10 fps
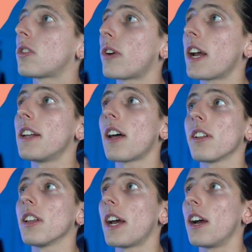create
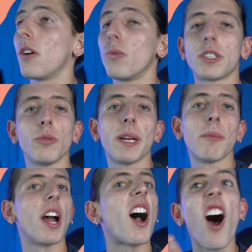another layer, which will
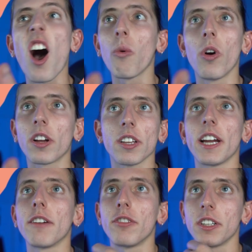be my artwork
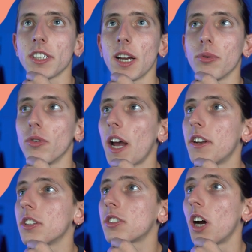layer, for example,
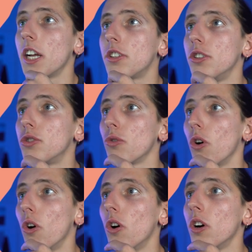and decide to
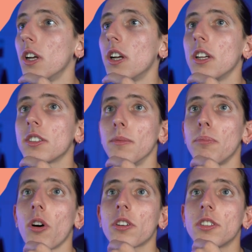draw
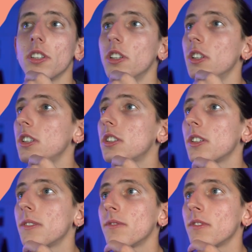some
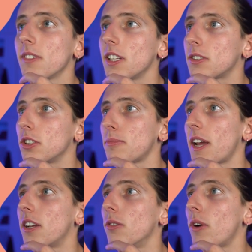boxes. Let's just
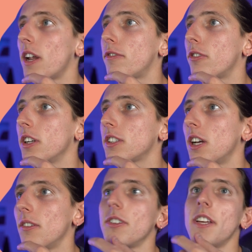make it red, for
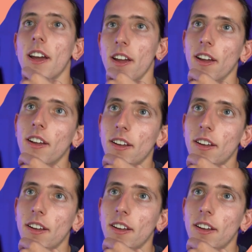example. Yeah,